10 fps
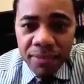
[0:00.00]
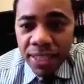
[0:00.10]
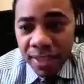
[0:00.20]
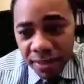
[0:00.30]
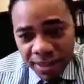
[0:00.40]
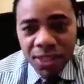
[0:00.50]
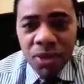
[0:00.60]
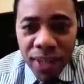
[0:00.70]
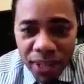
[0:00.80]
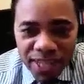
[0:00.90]
medicinally
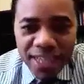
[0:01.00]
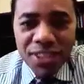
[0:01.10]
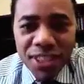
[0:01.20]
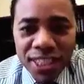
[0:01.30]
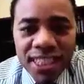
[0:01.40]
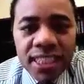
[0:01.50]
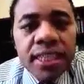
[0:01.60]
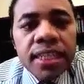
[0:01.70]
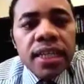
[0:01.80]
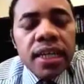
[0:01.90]
or recreationally.
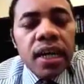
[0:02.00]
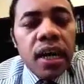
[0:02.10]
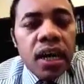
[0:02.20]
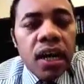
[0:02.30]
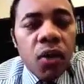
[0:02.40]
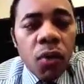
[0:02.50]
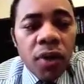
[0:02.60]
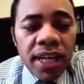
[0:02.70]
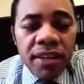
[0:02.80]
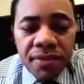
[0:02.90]

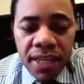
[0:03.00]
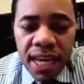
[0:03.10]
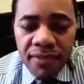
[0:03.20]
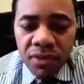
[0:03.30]
Or if they have